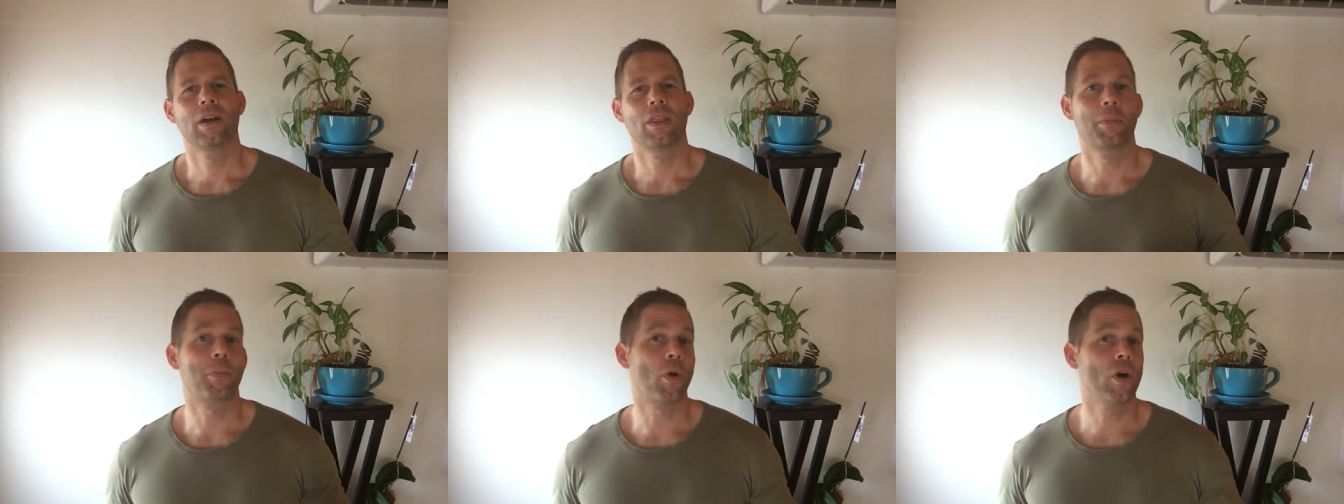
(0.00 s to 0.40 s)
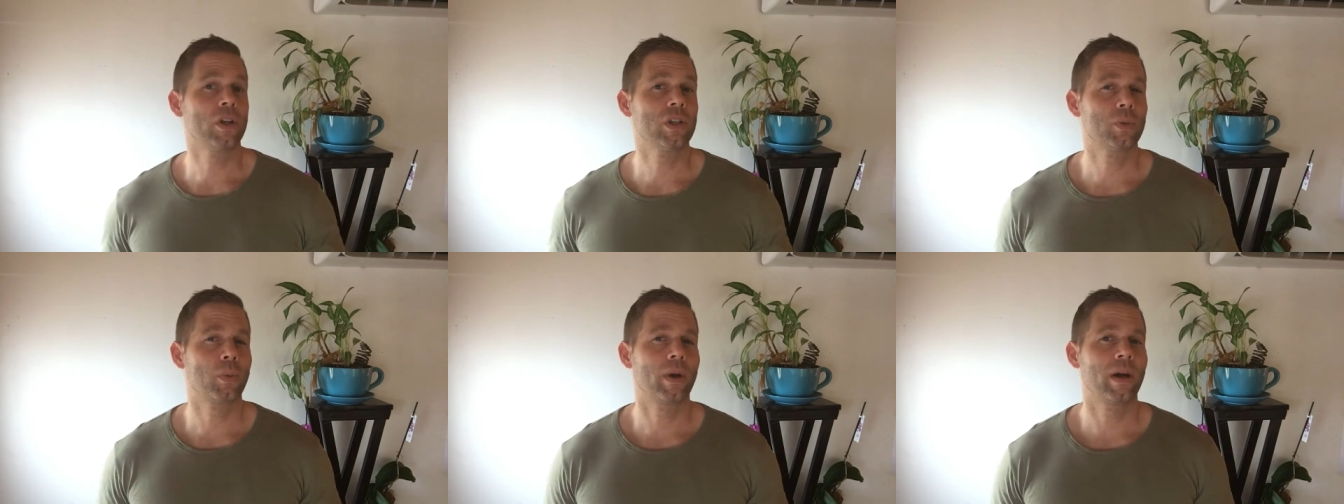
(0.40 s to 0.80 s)
The
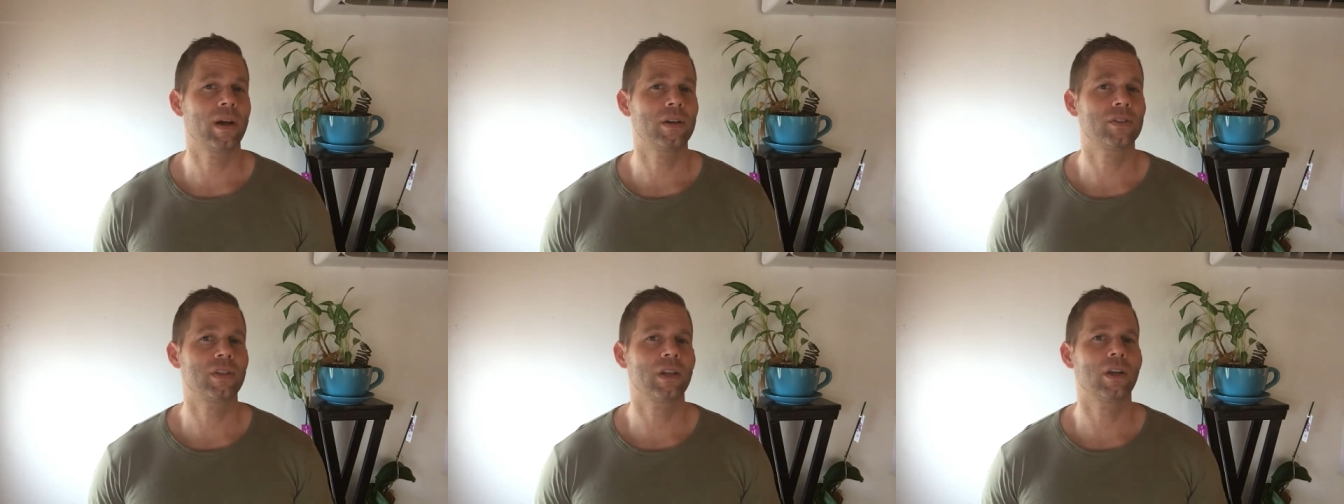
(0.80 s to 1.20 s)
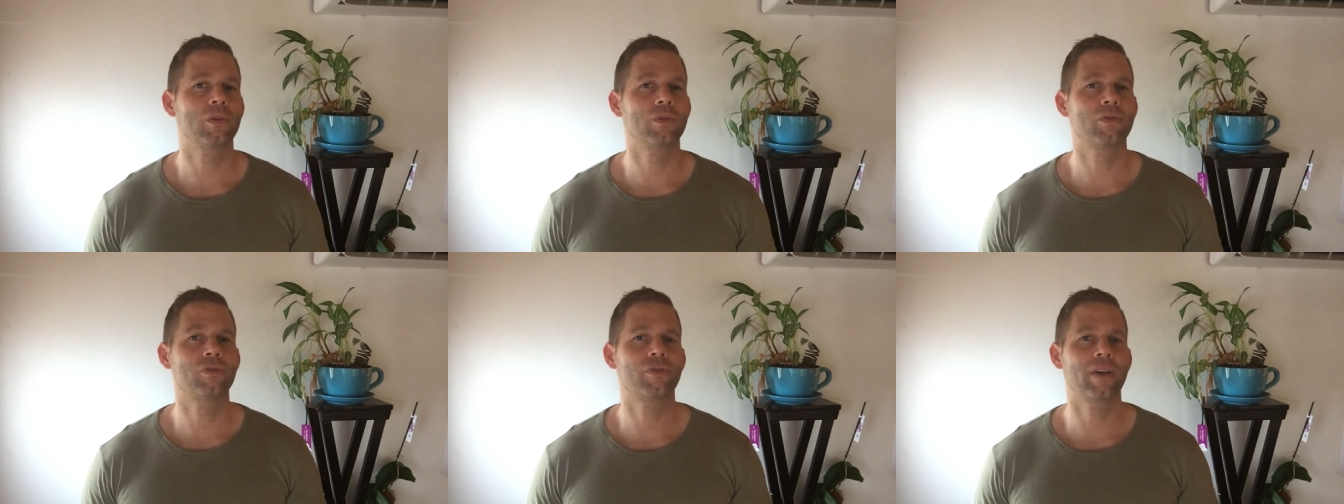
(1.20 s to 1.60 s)
point where
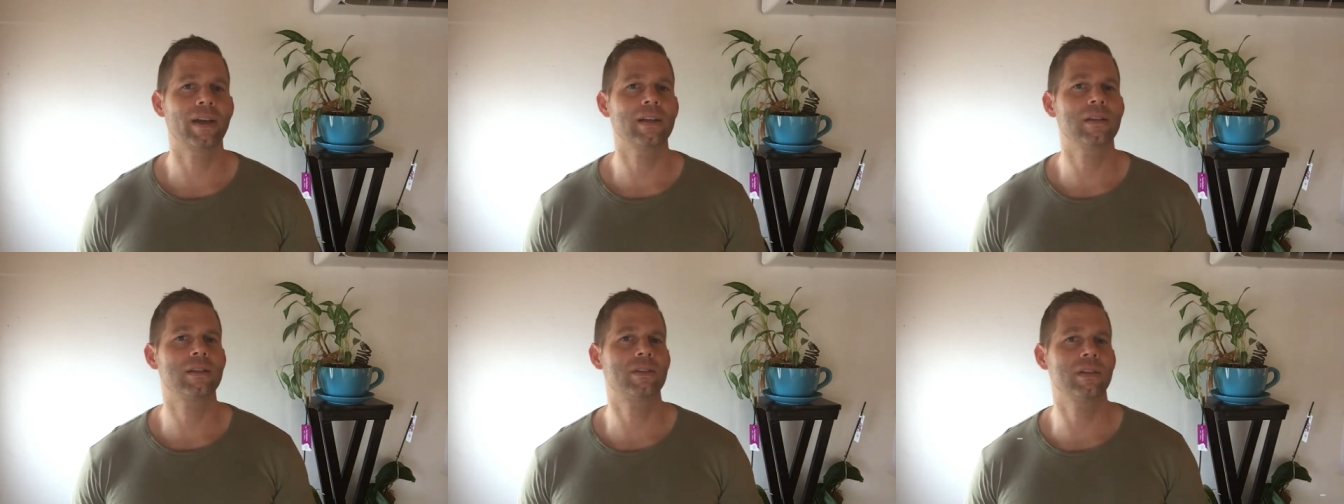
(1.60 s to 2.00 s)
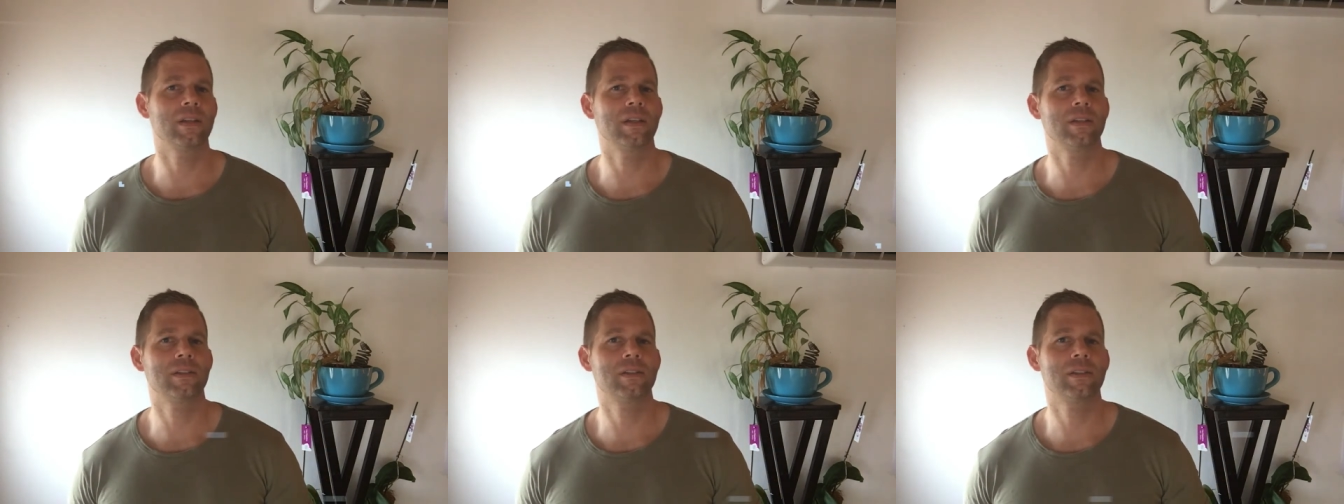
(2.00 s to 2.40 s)
Zillow fails
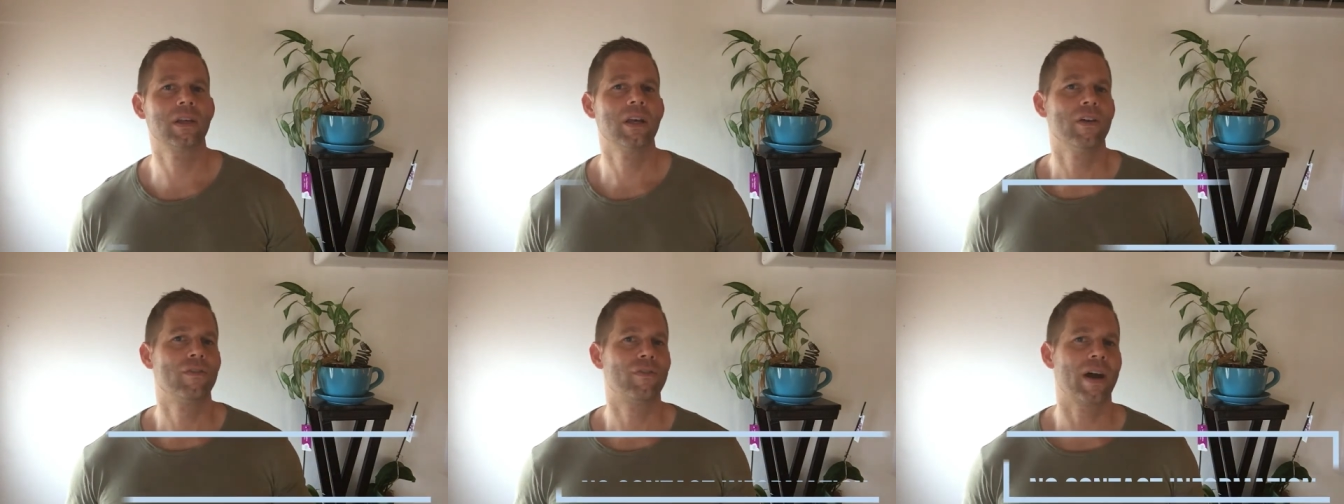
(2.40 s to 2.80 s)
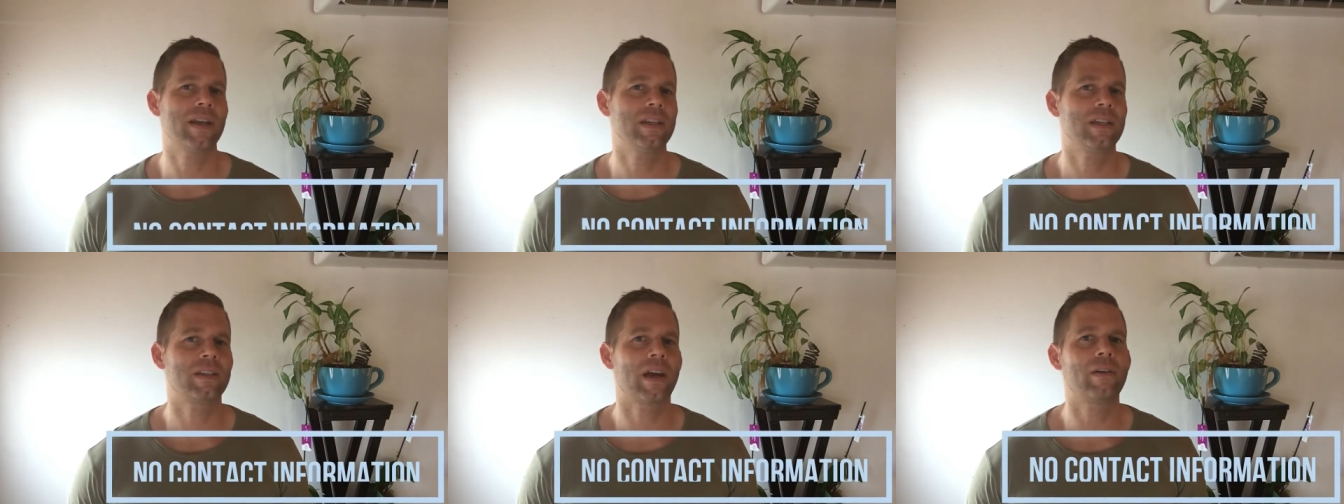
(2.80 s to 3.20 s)
is
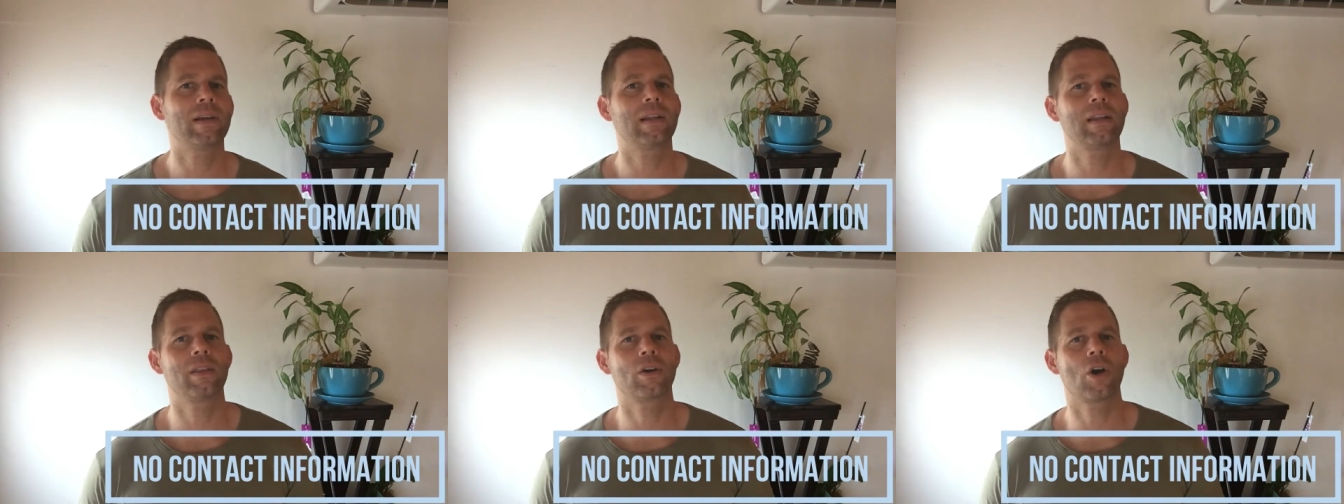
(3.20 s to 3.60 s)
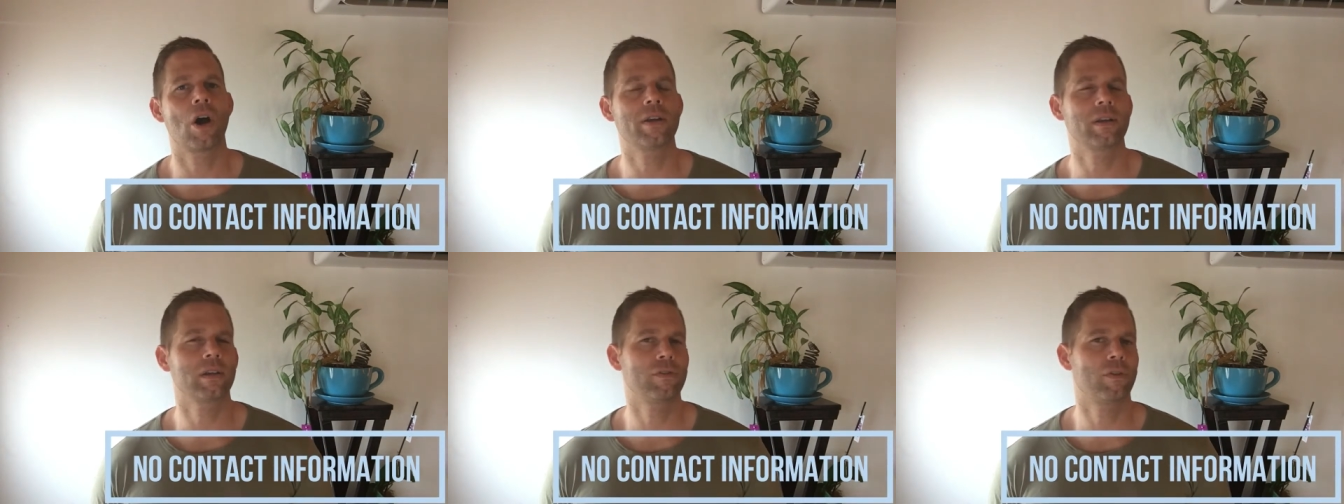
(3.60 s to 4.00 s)
finding directly the
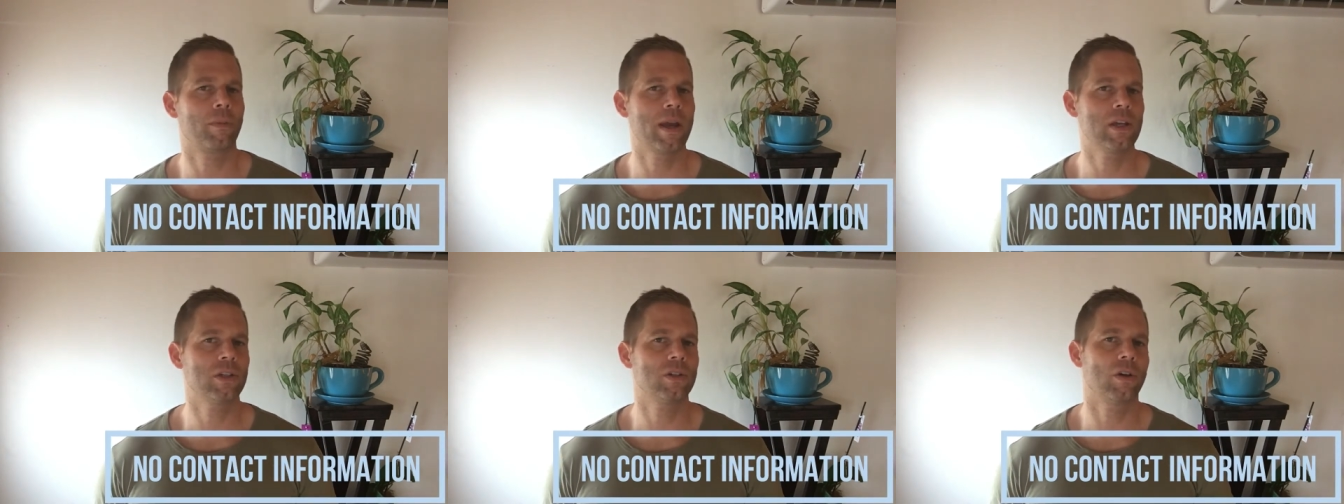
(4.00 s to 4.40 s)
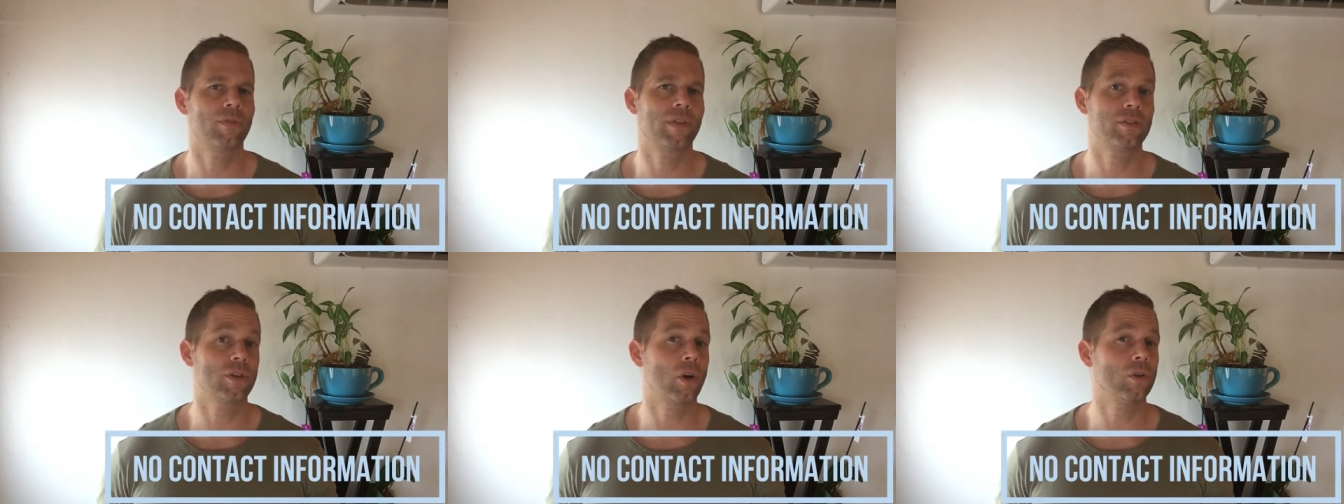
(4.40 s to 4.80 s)
contact information
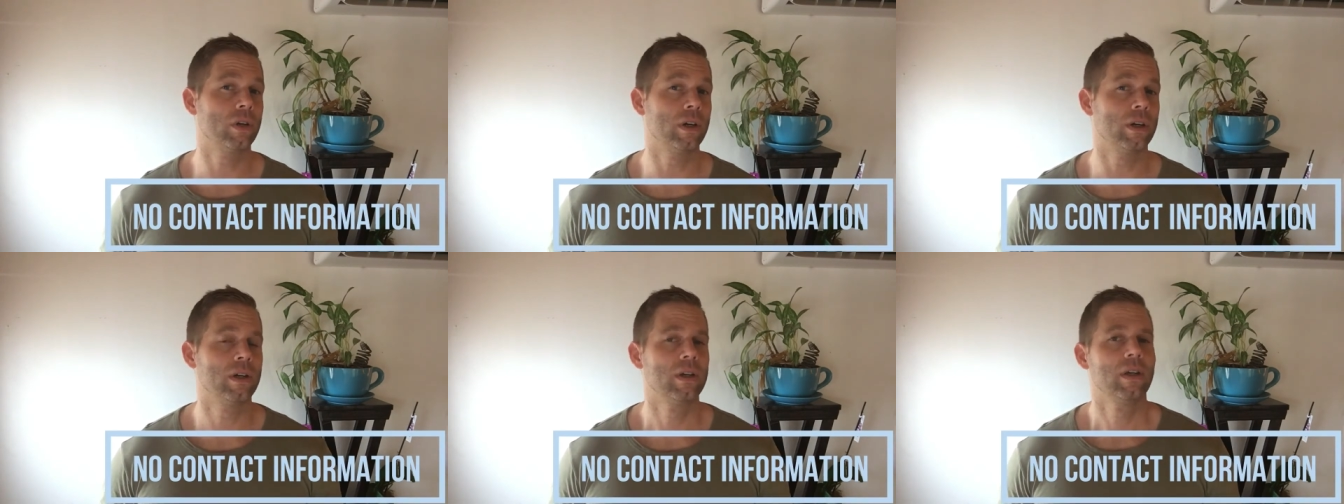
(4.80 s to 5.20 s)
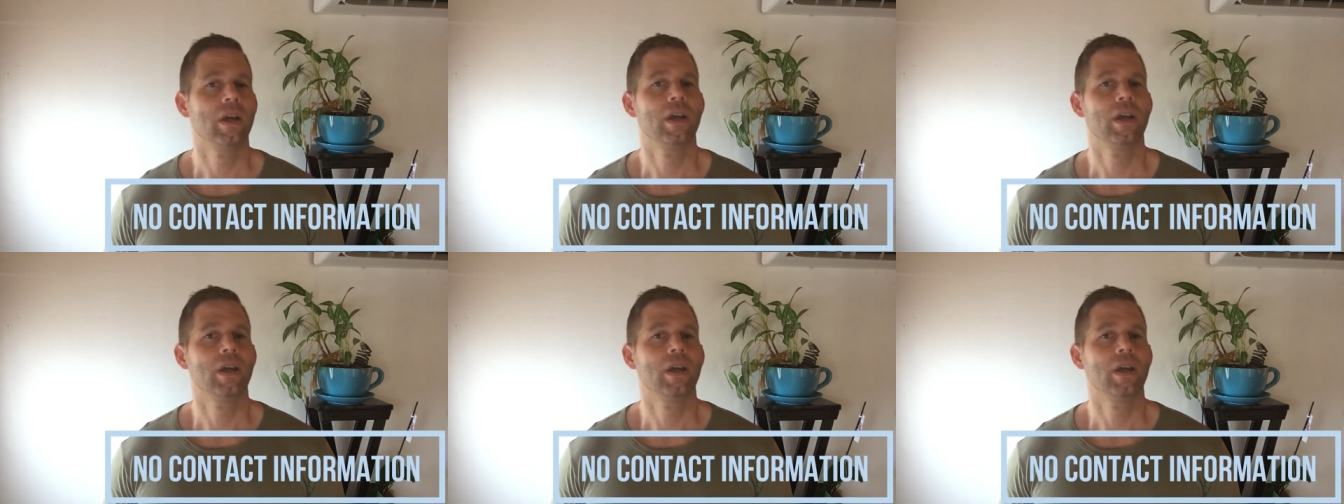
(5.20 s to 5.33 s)
of this owner.